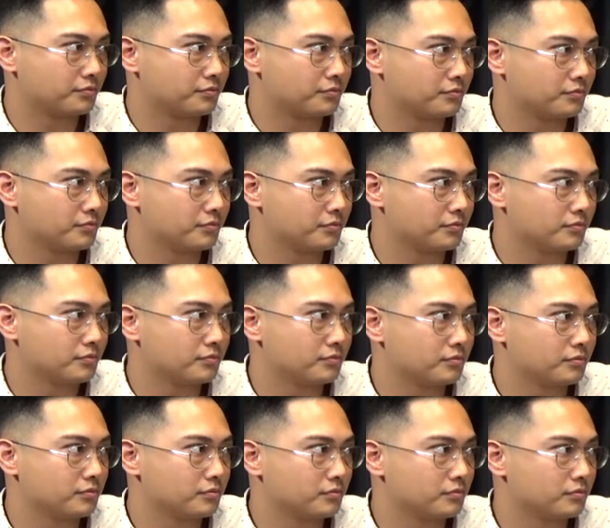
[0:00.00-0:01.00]

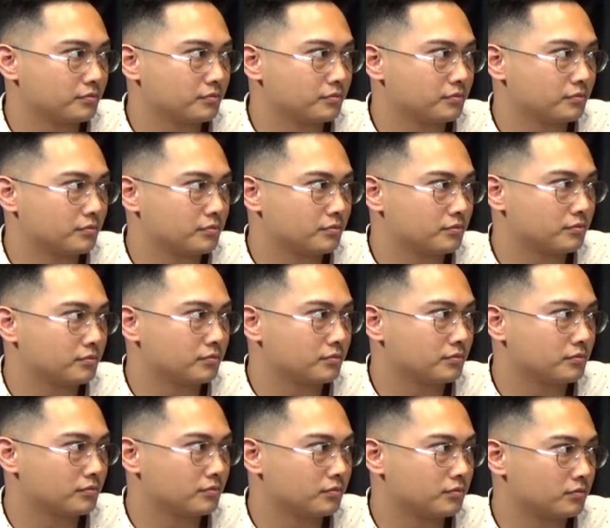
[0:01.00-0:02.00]

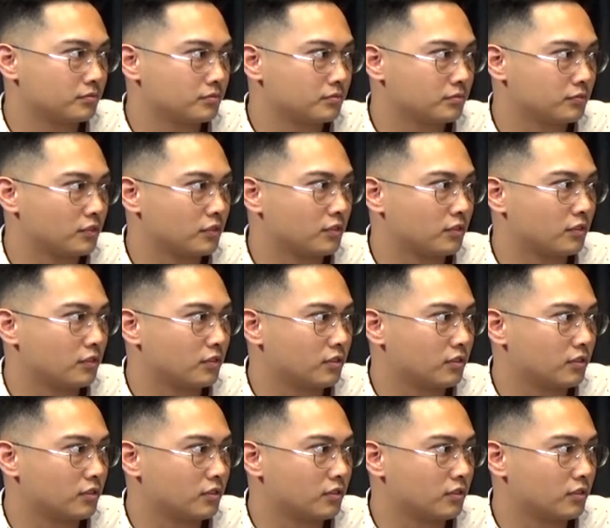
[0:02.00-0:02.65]
This person isn't speaking.